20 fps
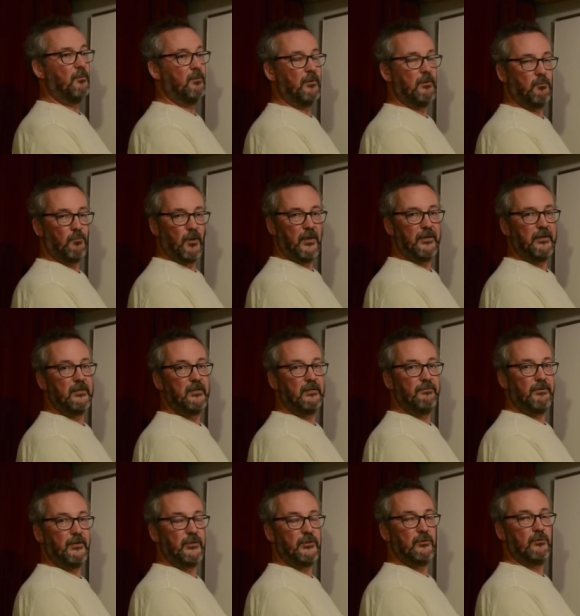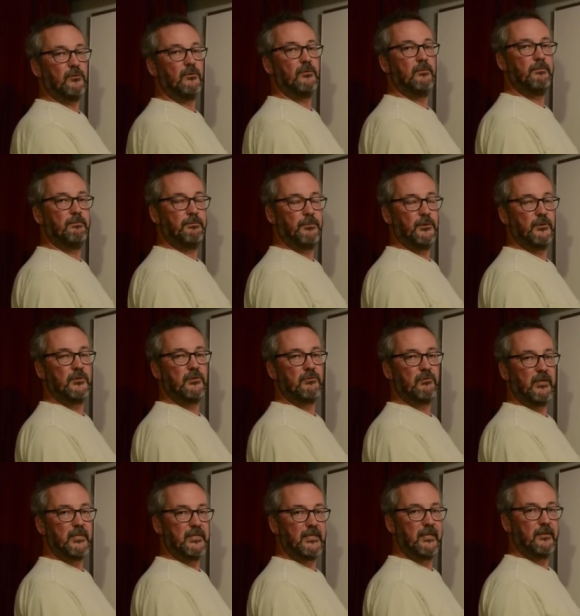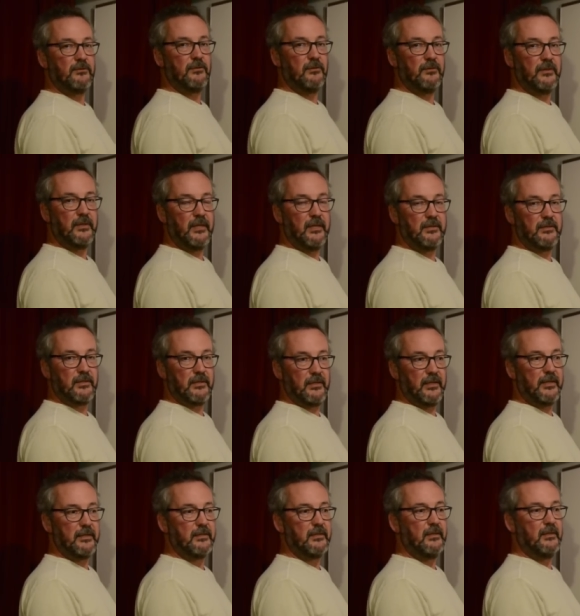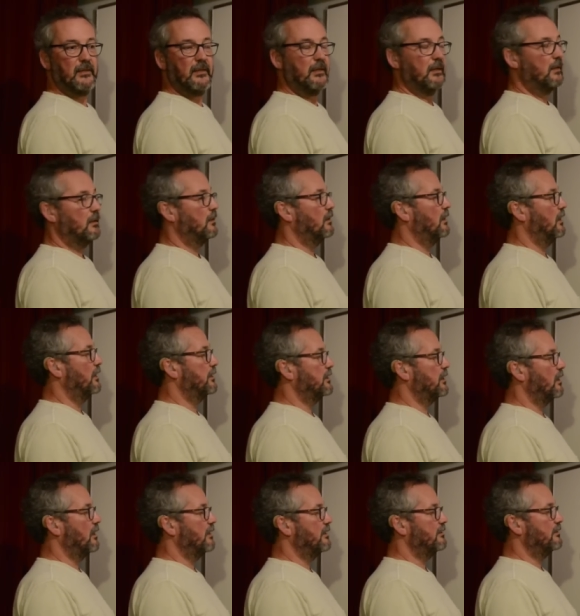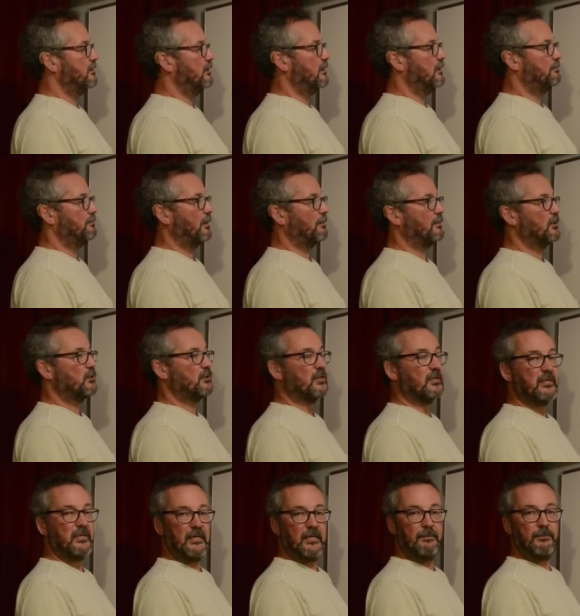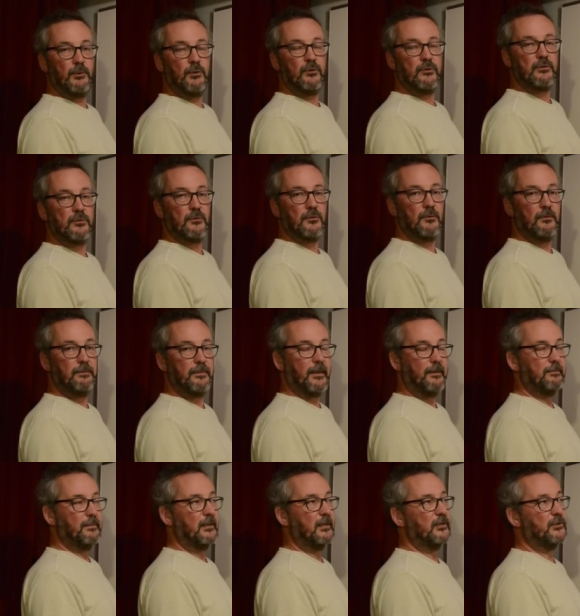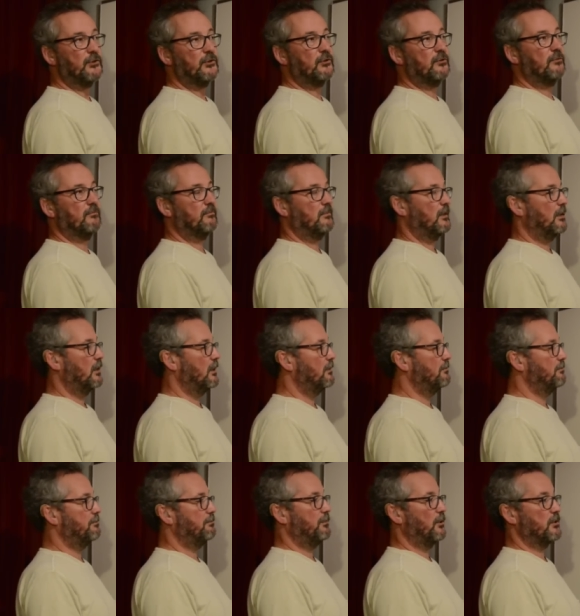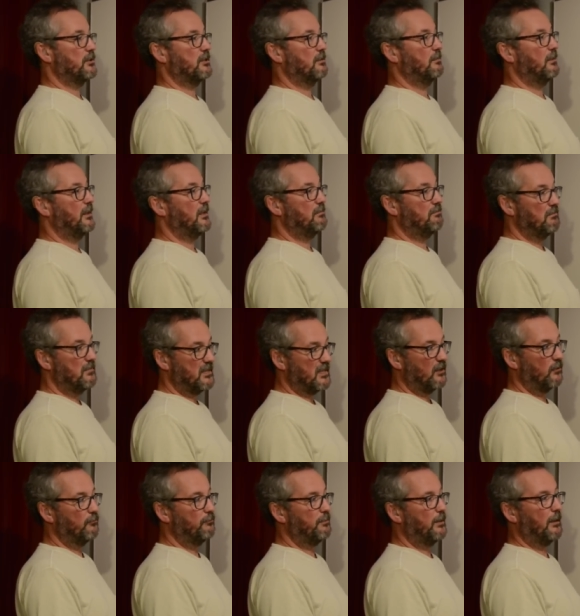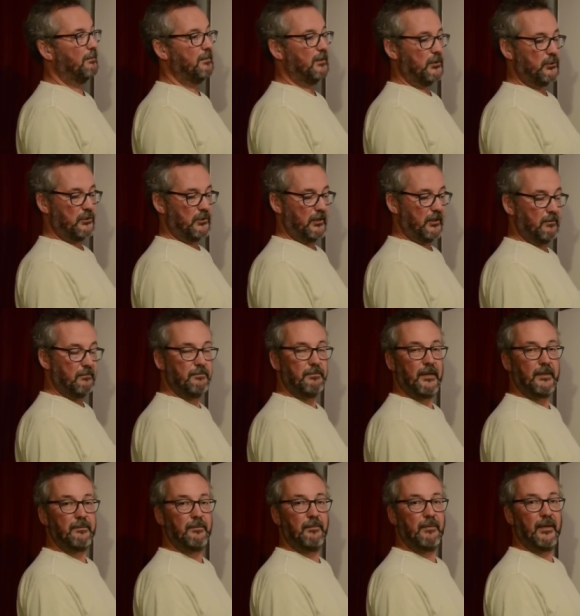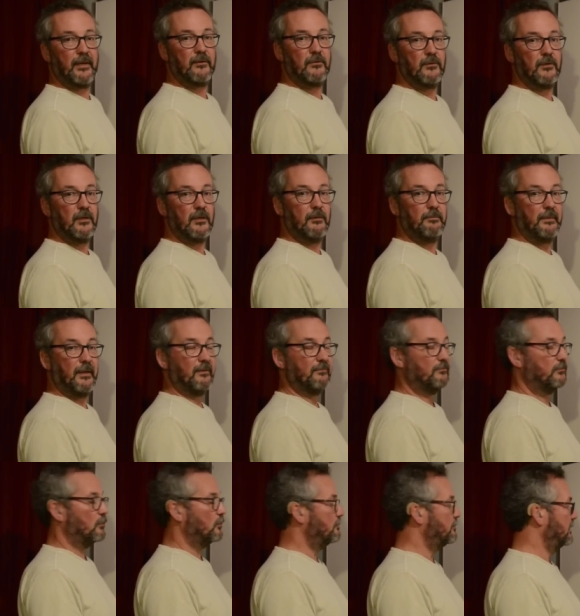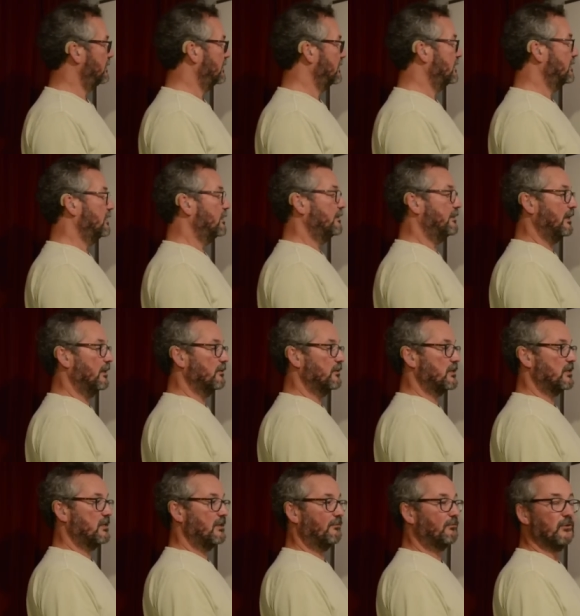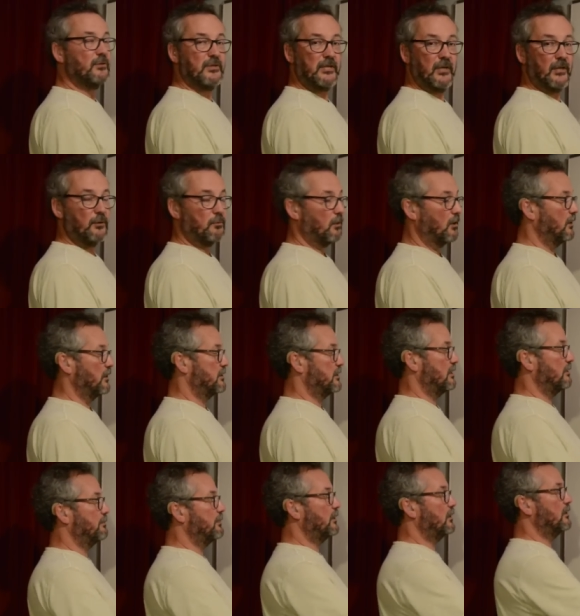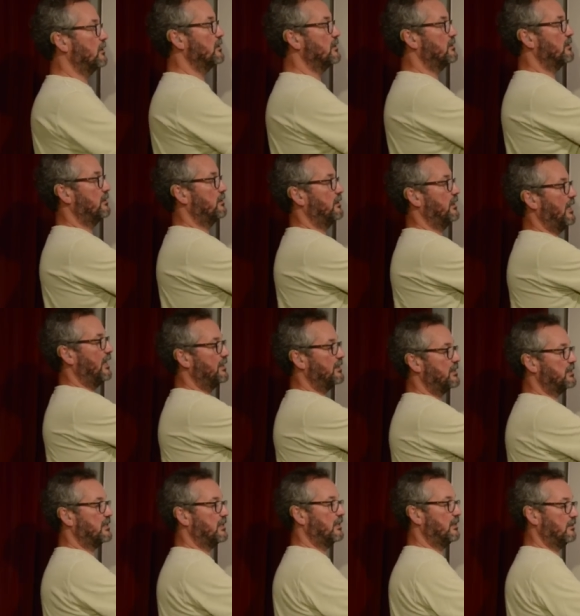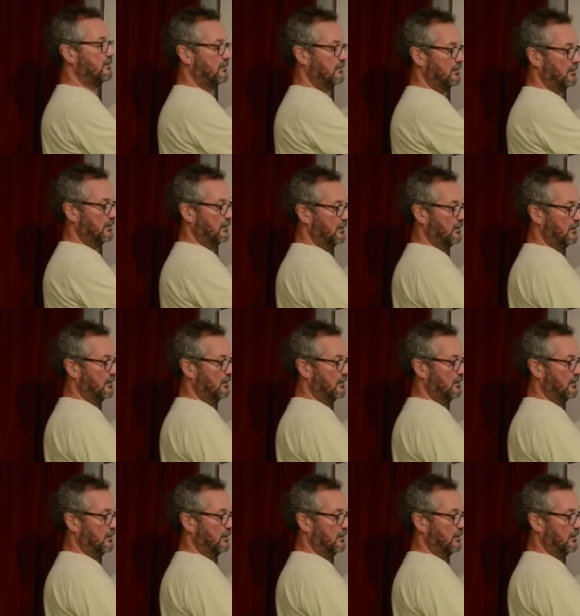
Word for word: by one individual, put straight out on the internet, and either published as ebooks or published, um, possibly self-published in paperback or hardback form, there is a difference in quality because the editing